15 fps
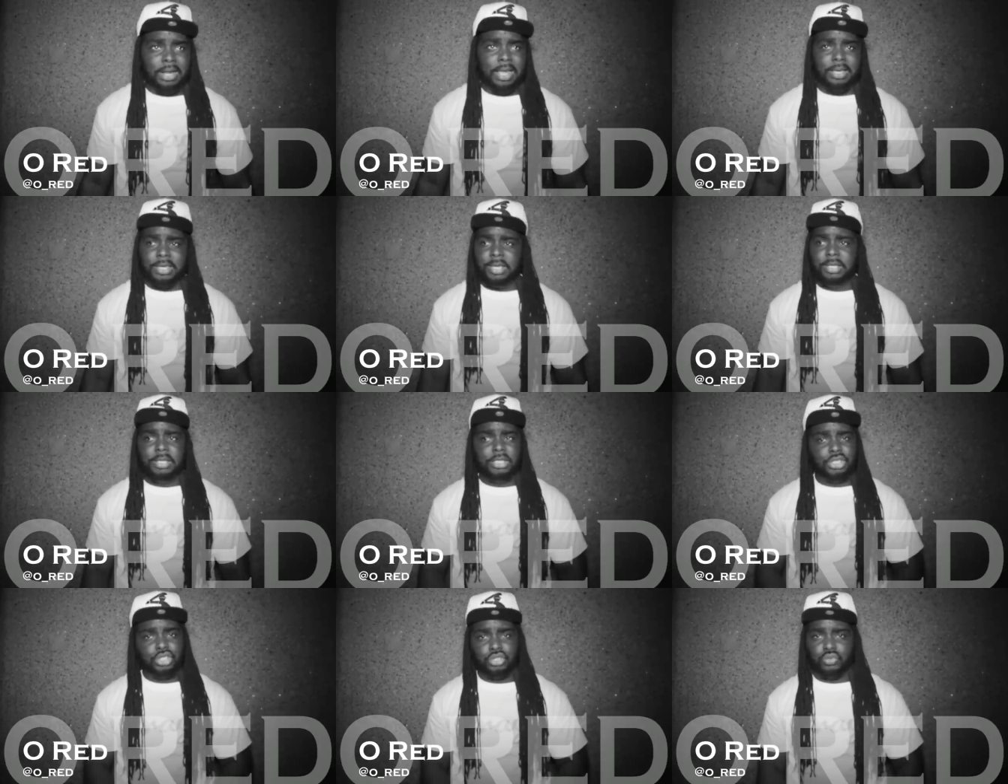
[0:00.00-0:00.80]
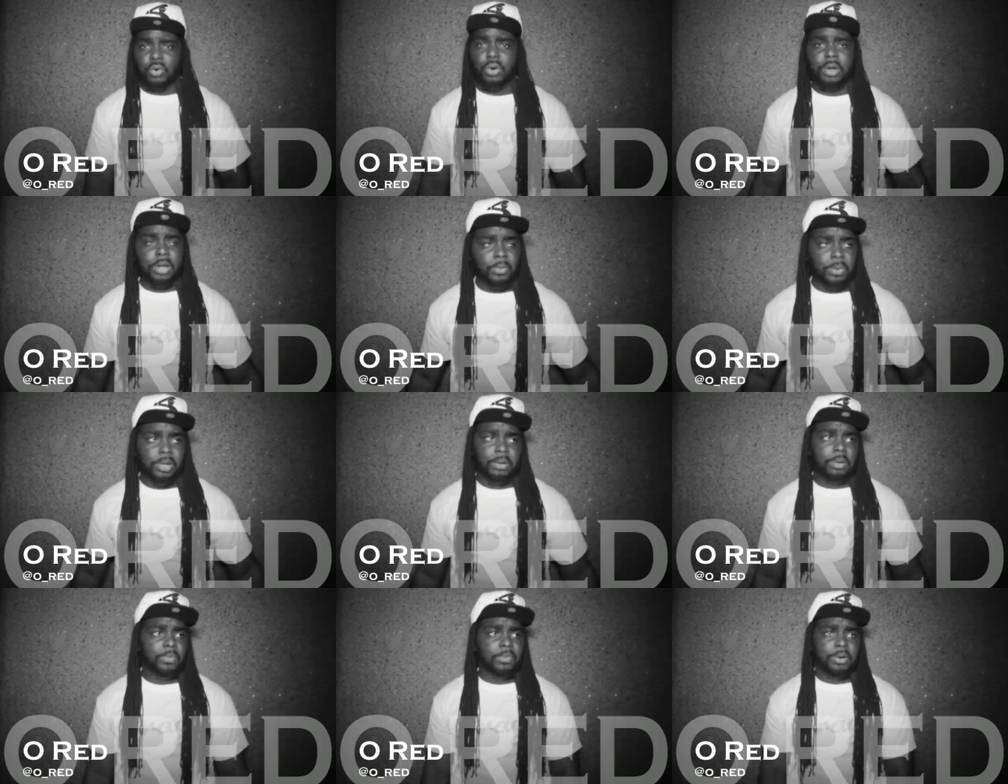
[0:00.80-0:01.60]
Like he destroyed
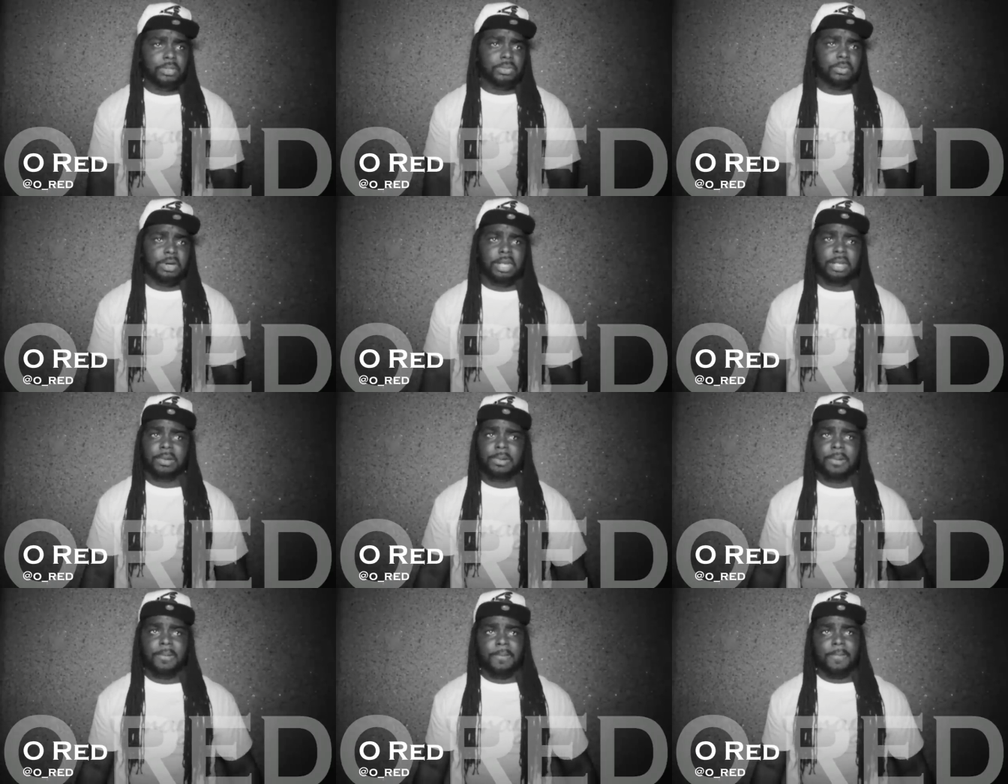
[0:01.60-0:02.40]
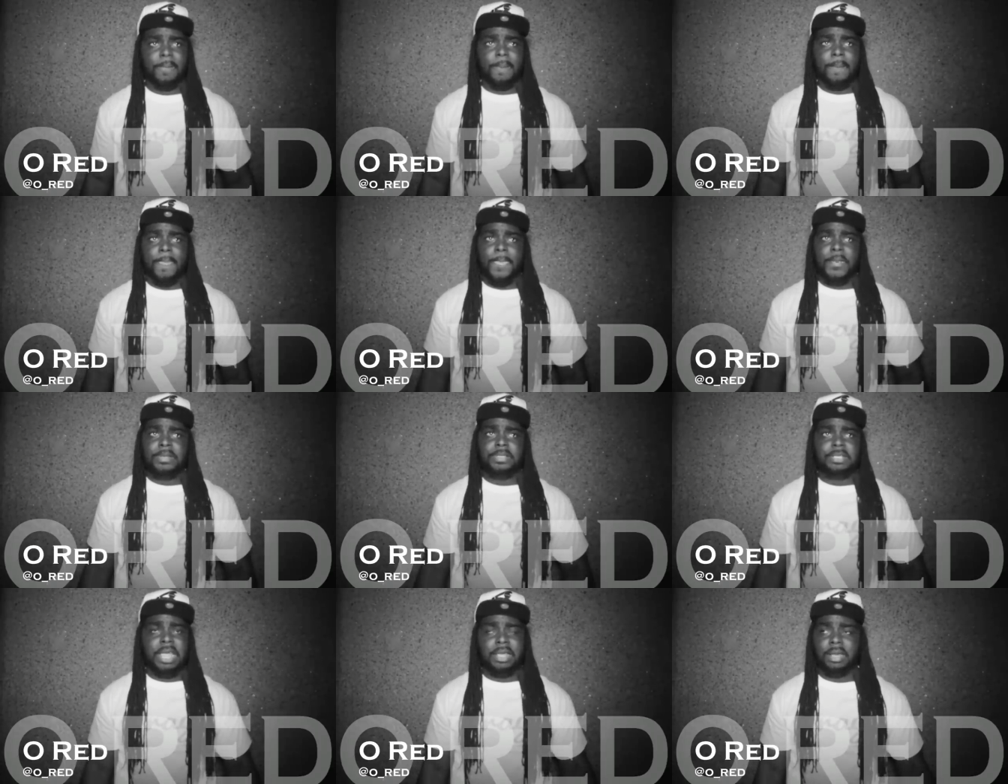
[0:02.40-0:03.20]
Will the first round.
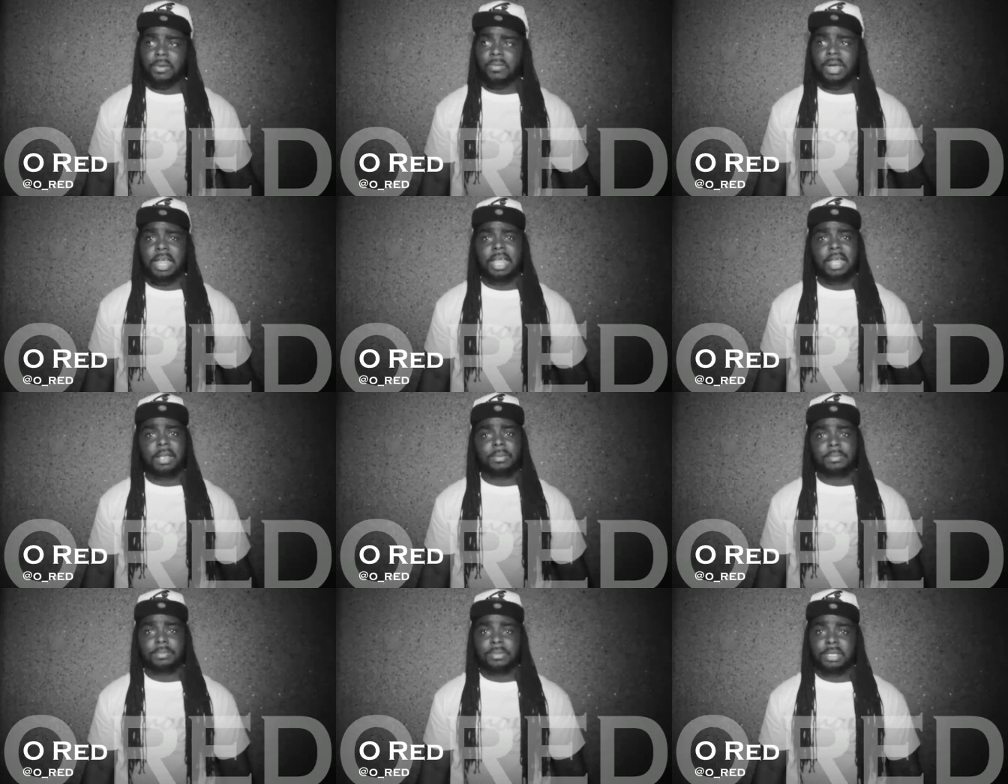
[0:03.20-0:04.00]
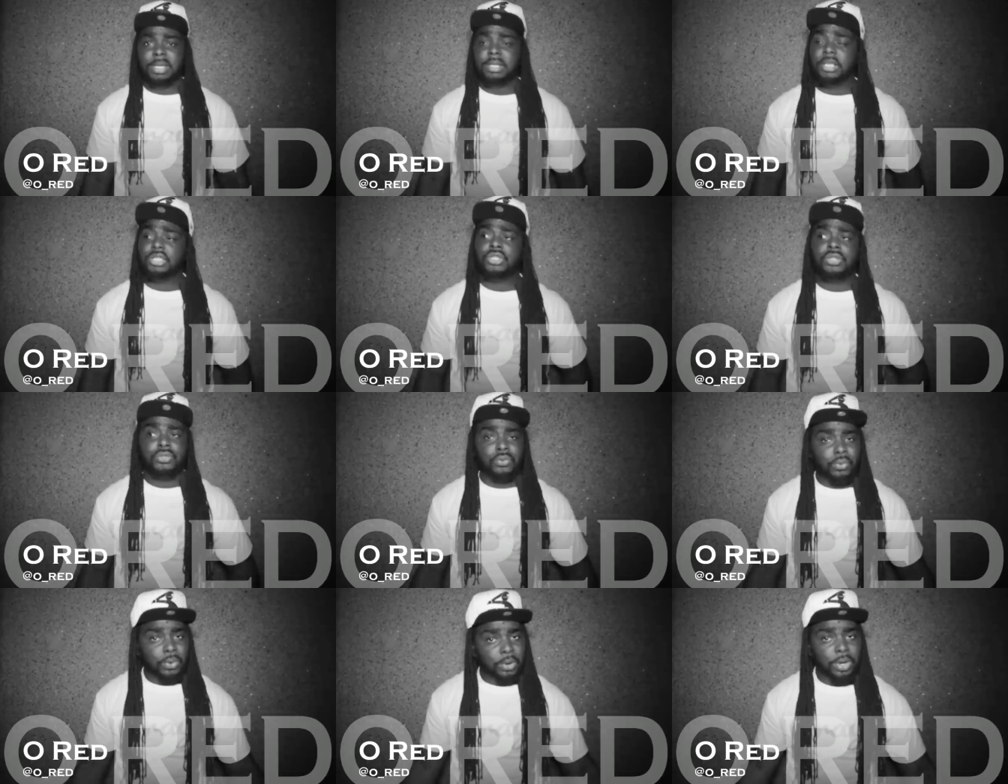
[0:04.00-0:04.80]
Second round, he
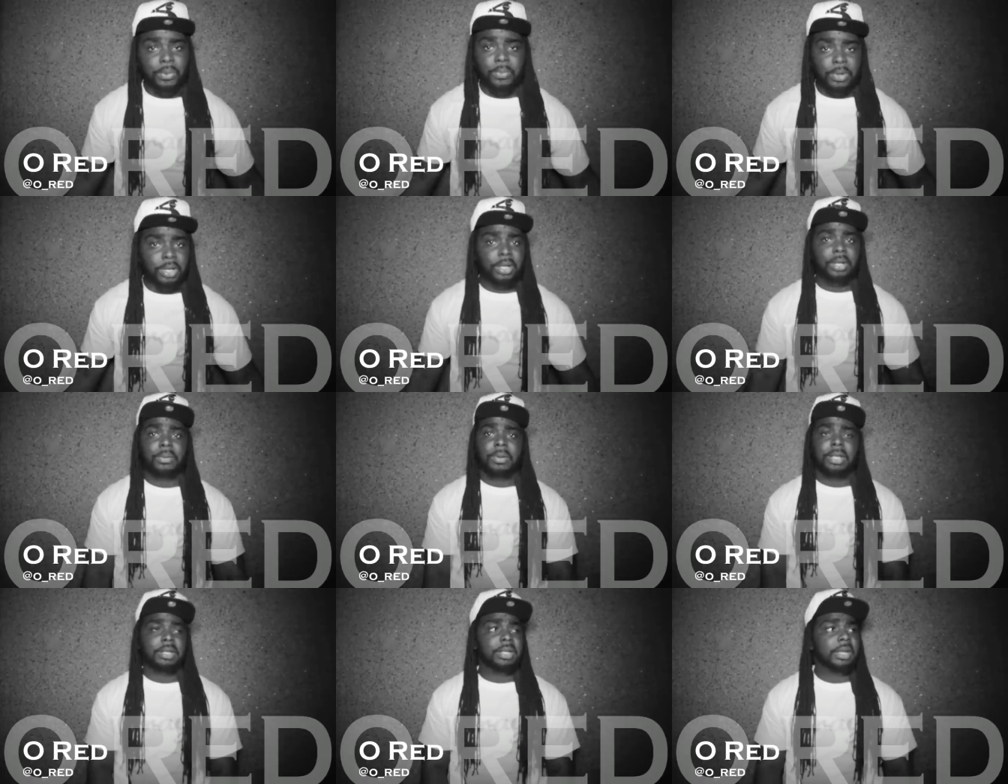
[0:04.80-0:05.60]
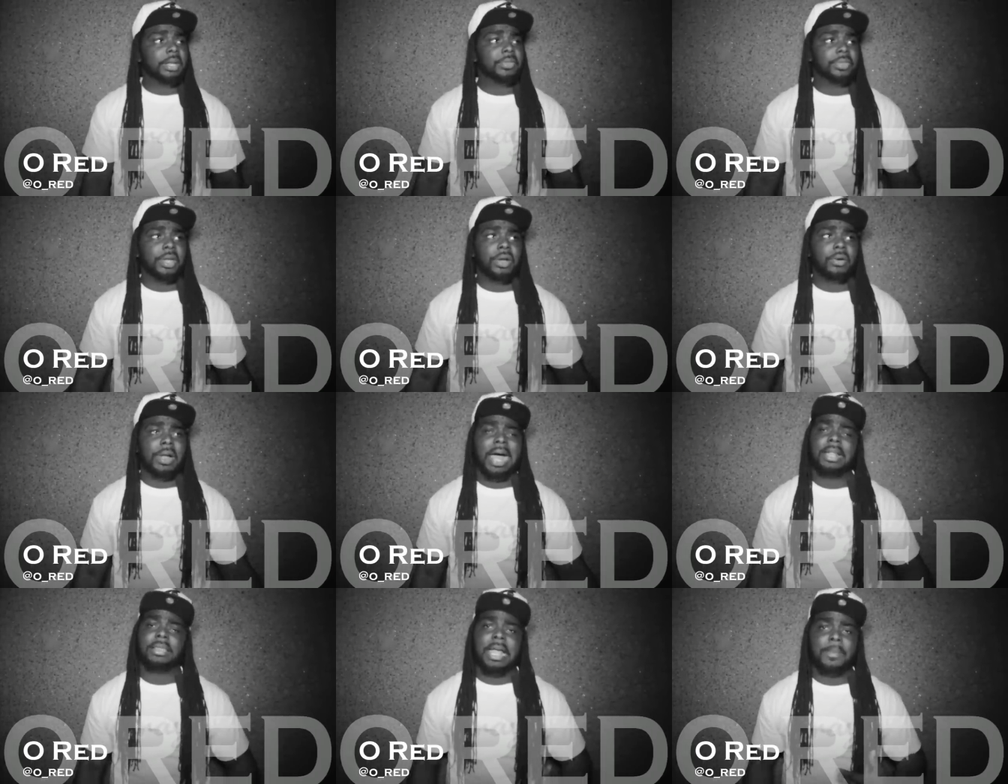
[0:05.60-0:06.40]
destroyed Will, and then the third.
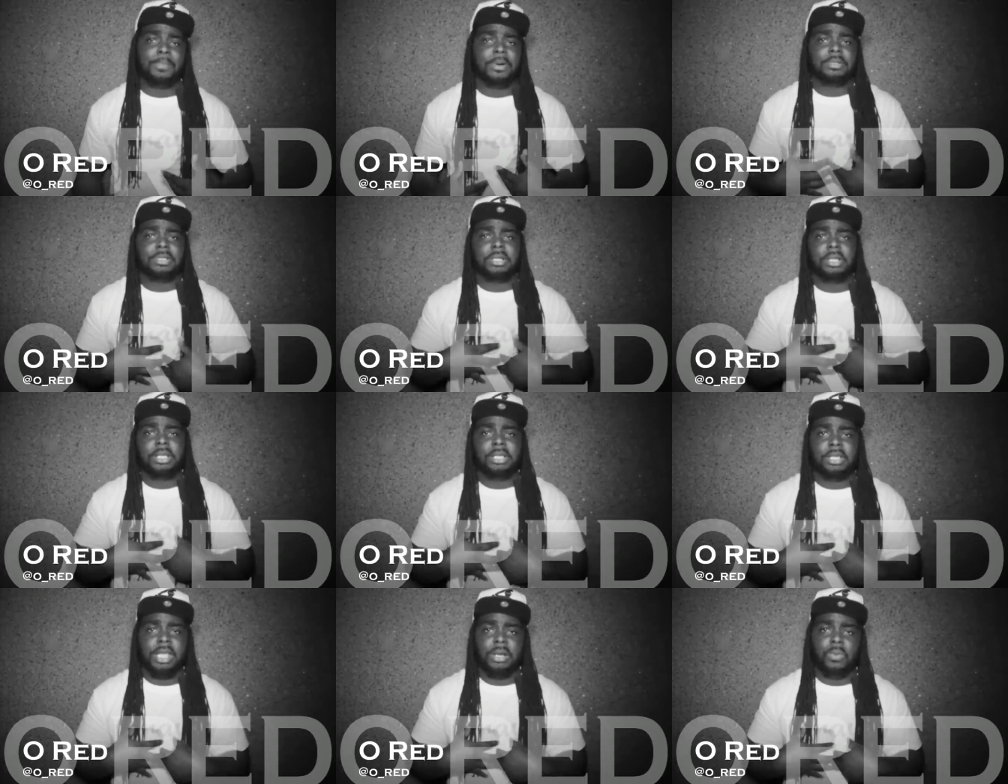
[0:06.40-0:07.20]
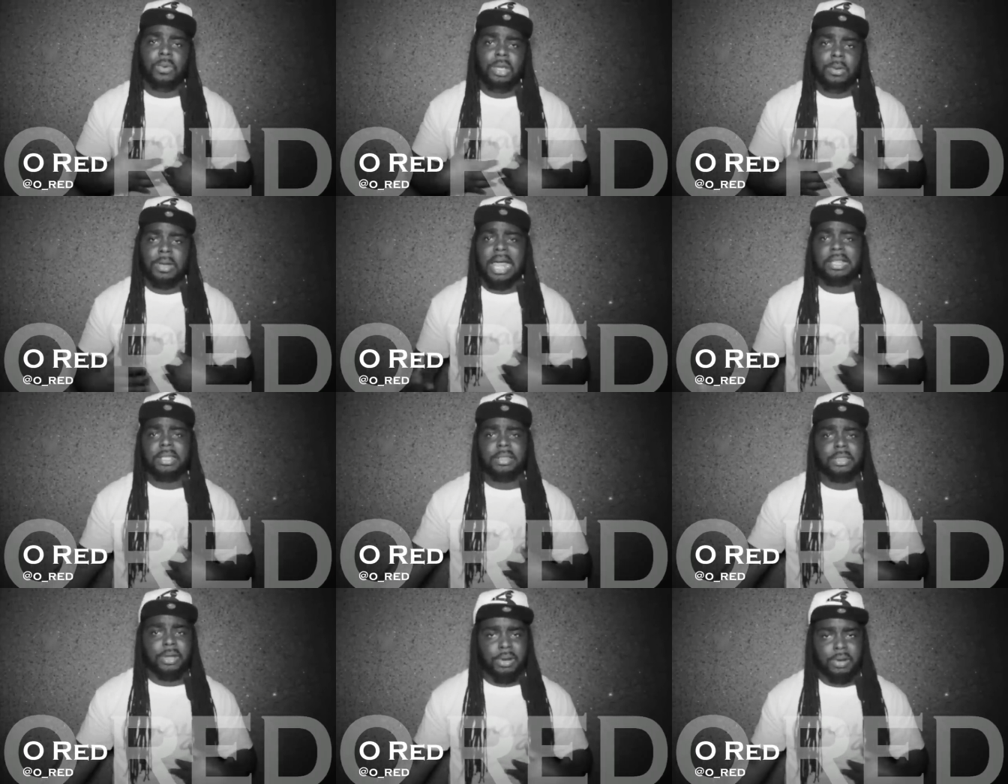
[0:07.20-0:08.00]
I, I personally think Will got
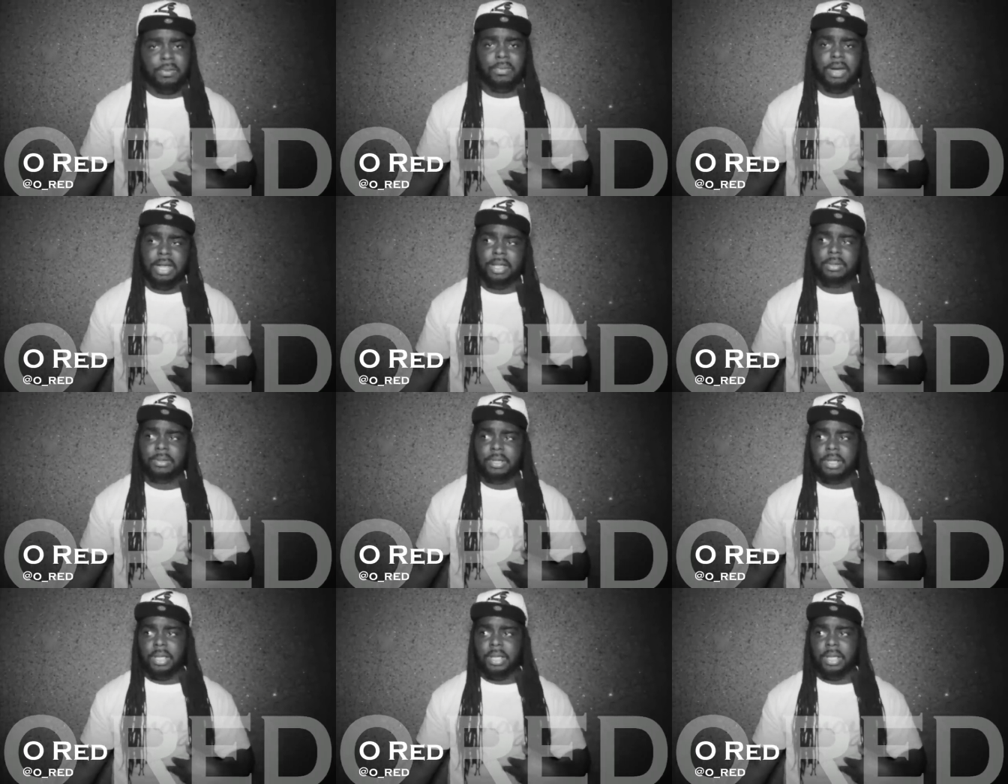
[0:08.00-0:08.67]
the third round.